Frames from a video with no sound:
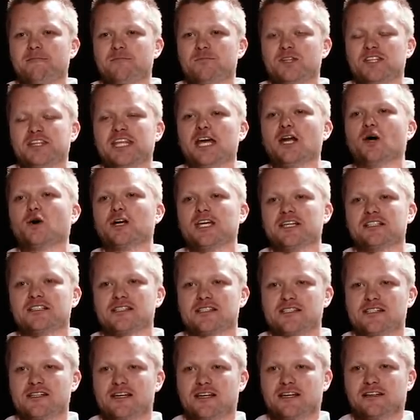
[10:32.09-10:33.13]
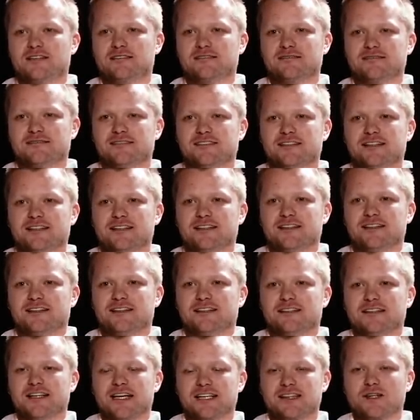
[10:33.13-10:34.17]
that they don't get to see?
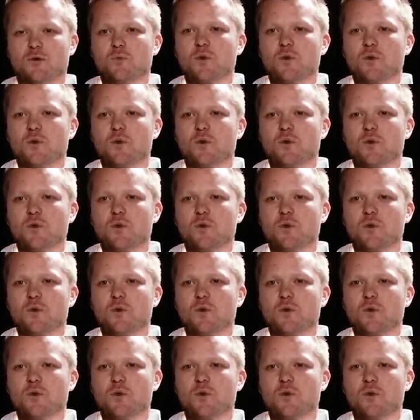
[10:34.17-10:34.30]
Yeah, like